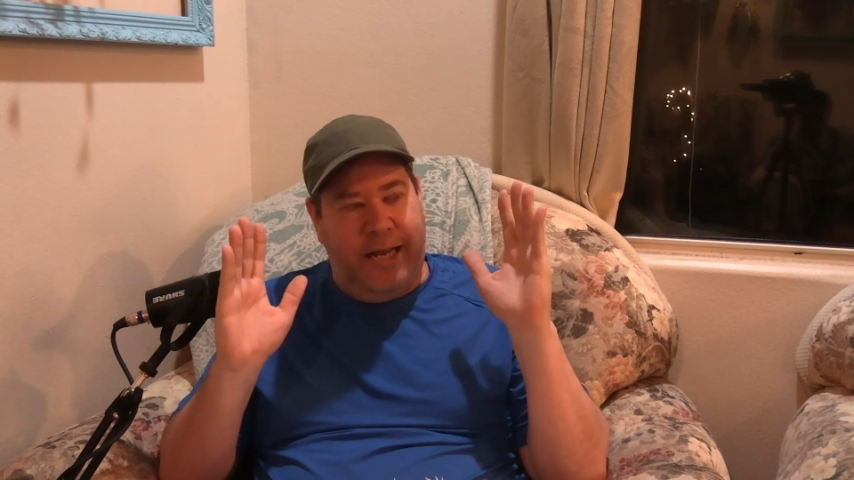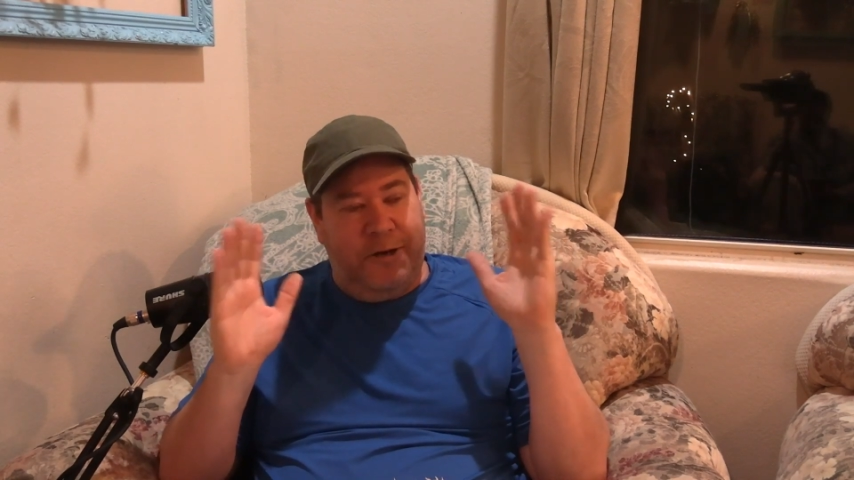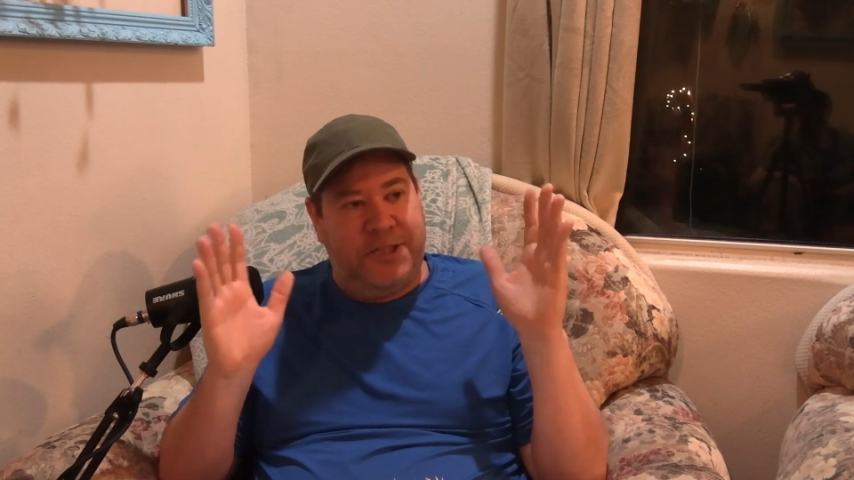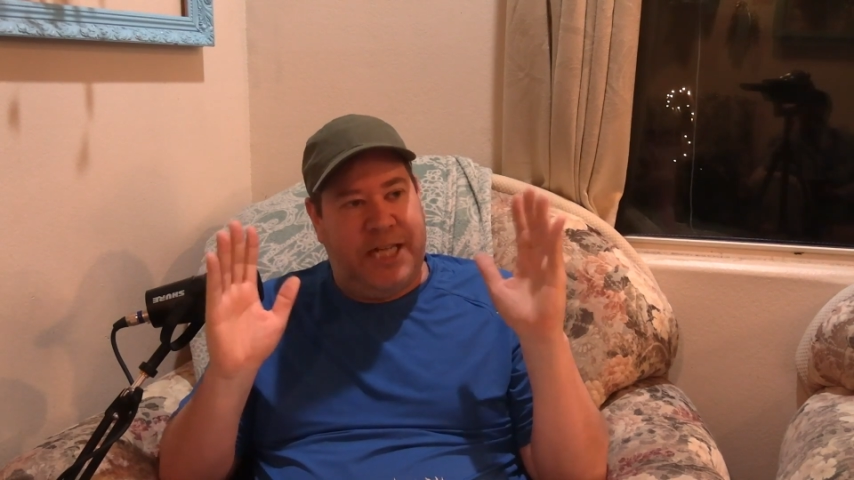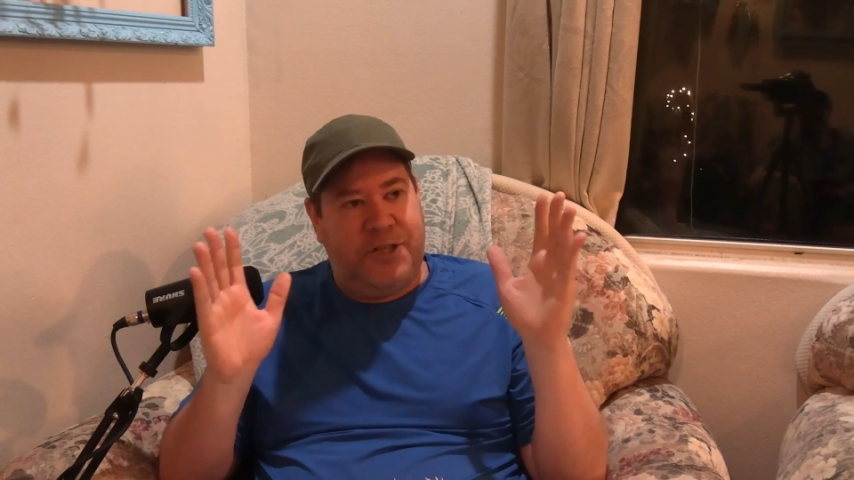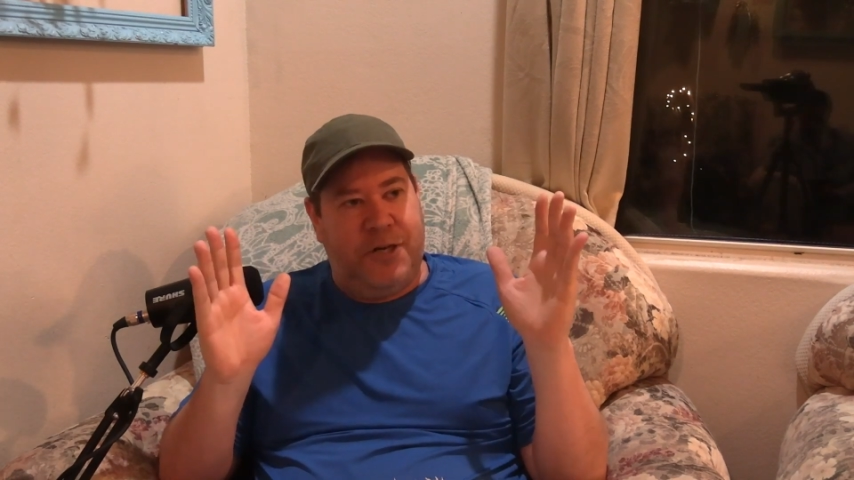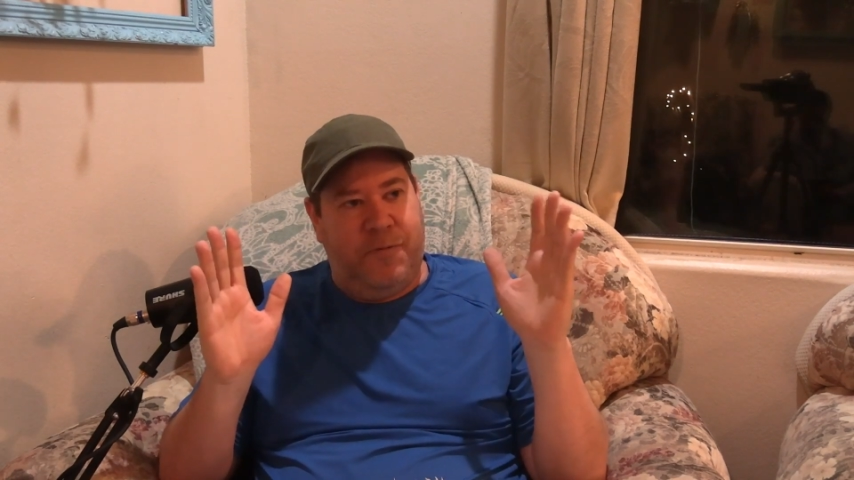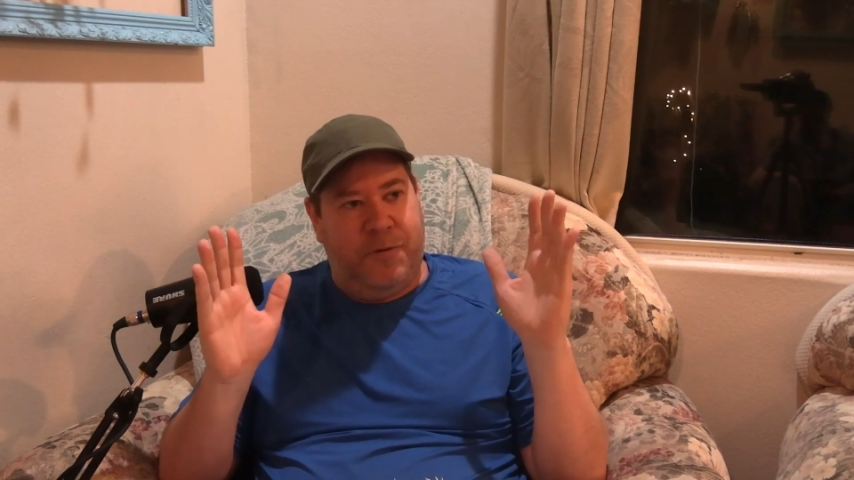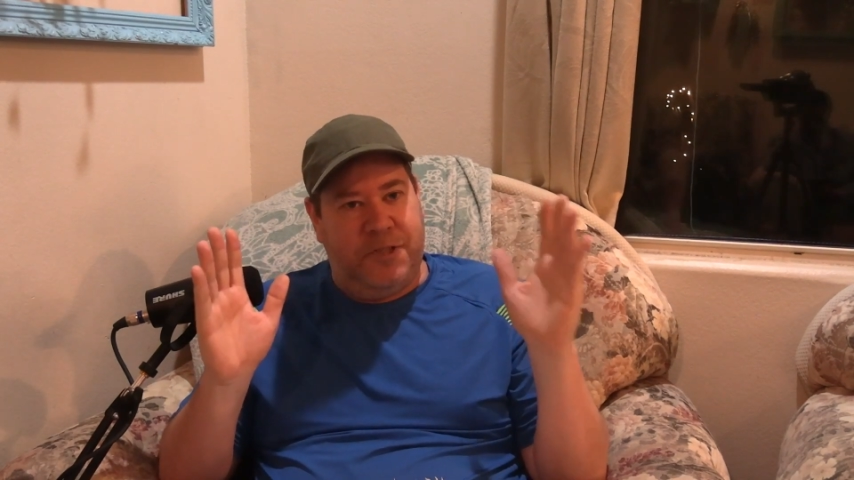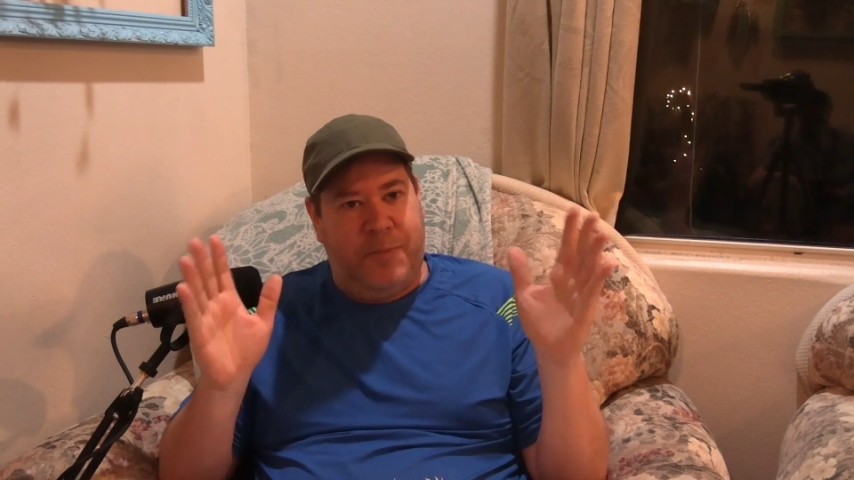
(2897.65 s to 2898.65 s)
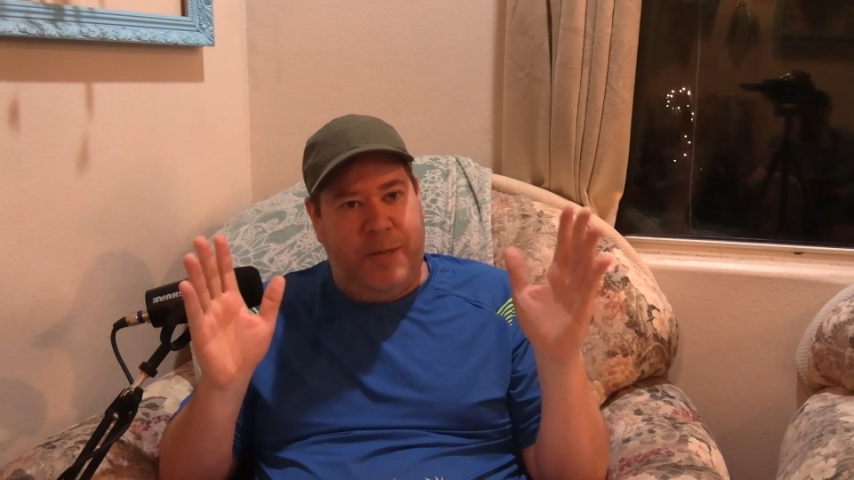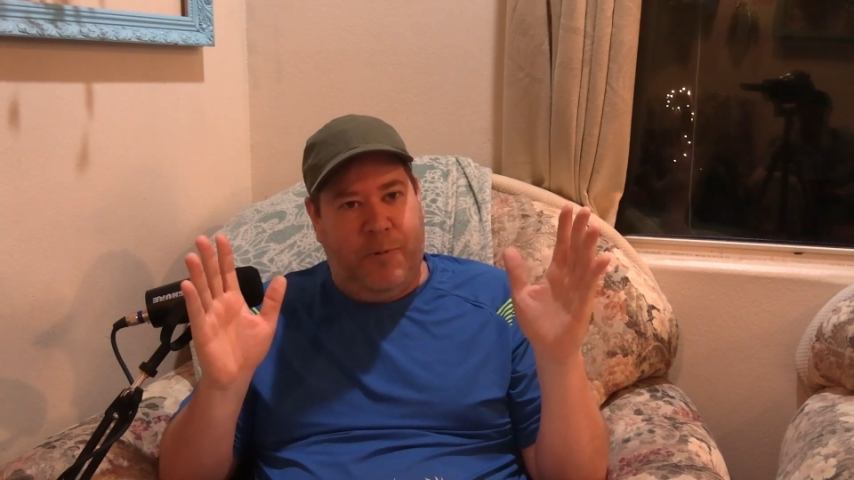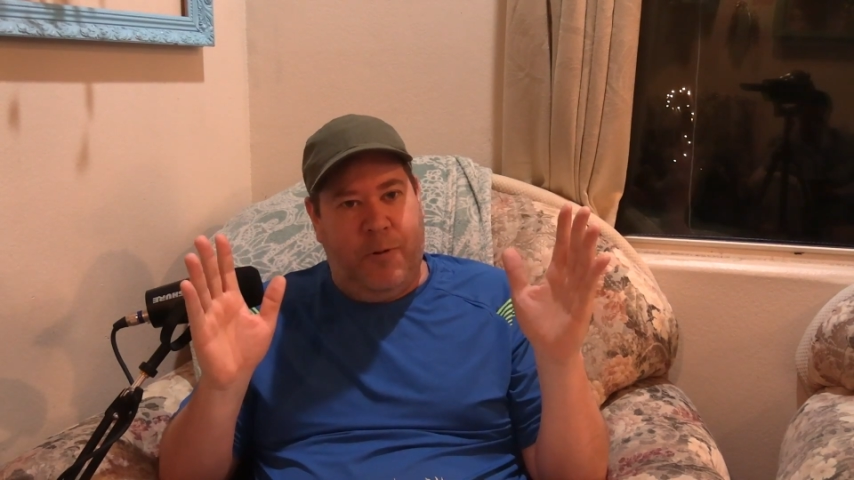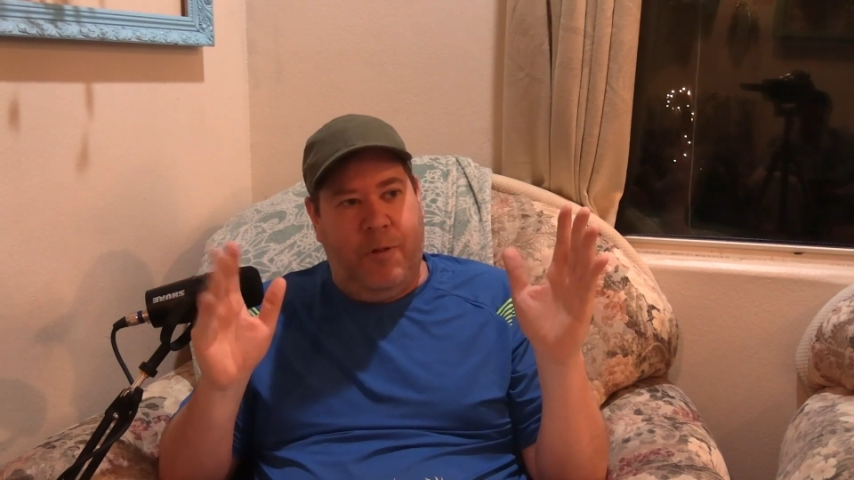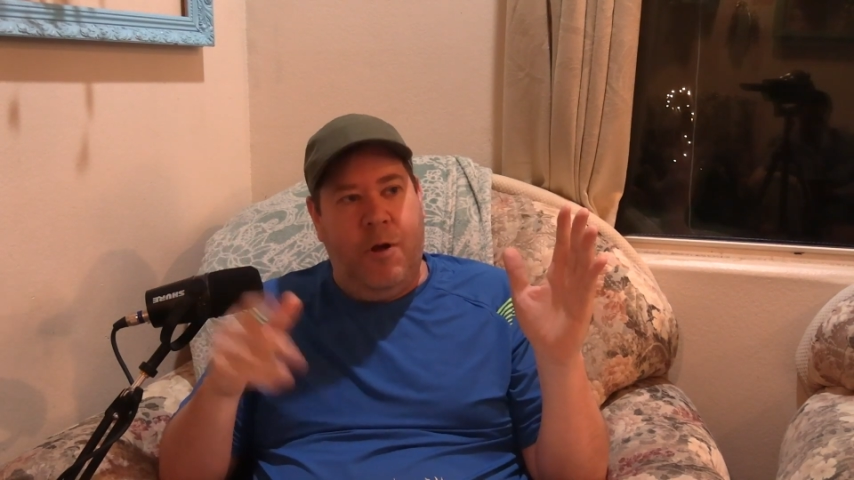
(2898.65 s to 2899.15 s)
intercession for his
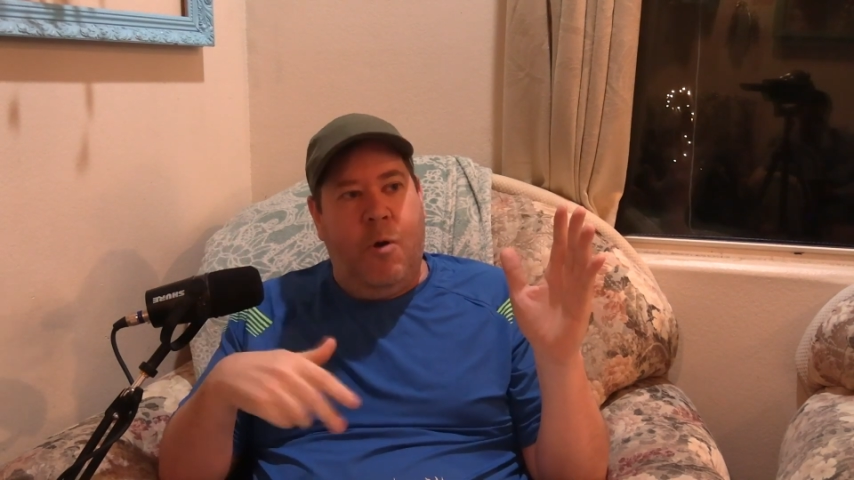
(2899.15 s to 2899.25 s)
people